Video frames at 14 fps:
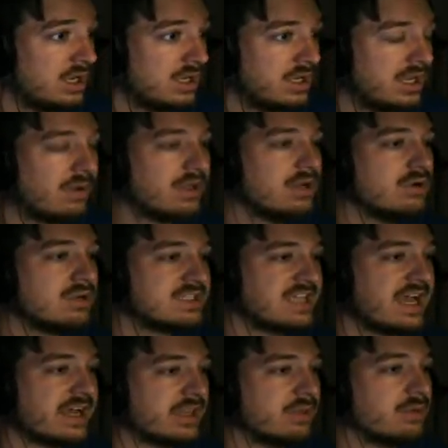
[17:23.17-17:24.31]
Now I know
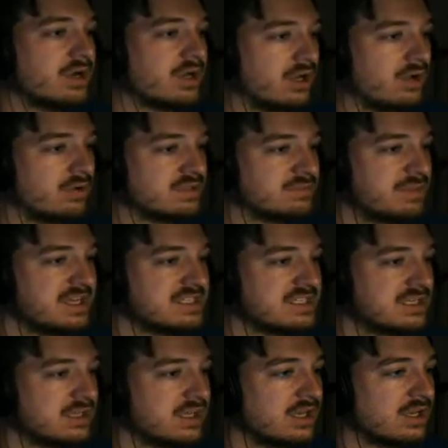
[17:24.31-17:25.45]
exactly where to go. It's
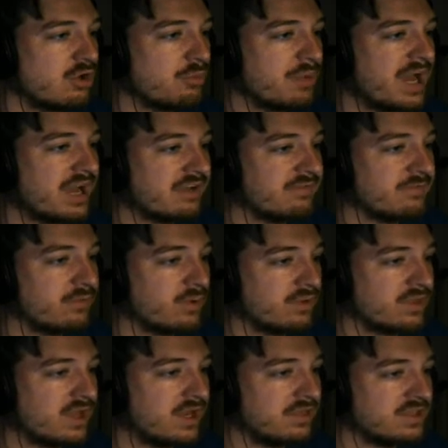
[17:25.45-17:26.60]
basically a go back and forth
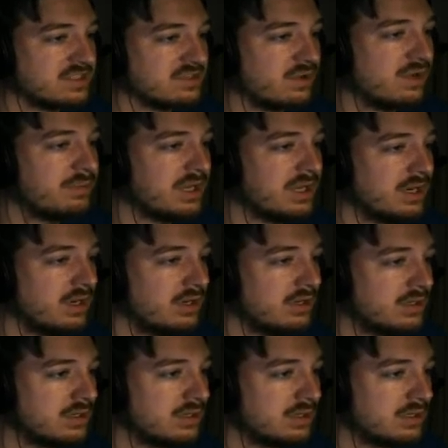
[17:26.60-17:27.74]
kind of thing. So up here.
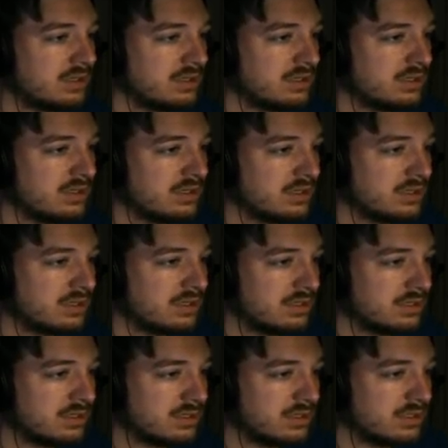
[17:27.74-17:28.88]

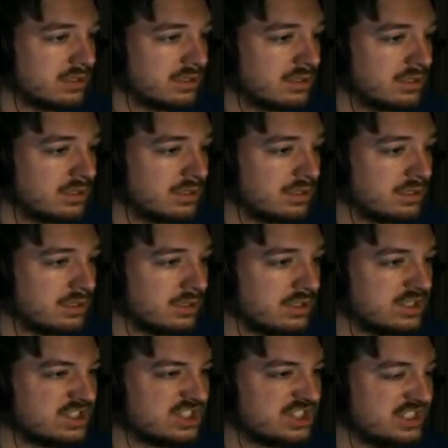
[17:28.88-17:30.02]
Yuka!
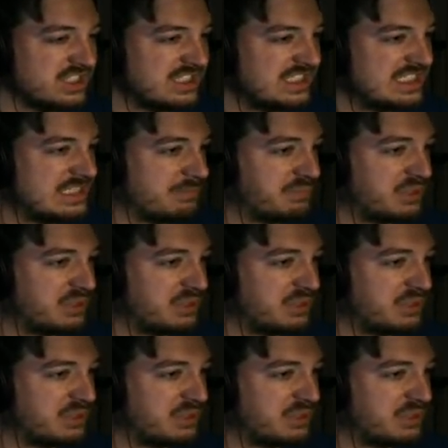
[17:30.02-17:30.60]
Shut up!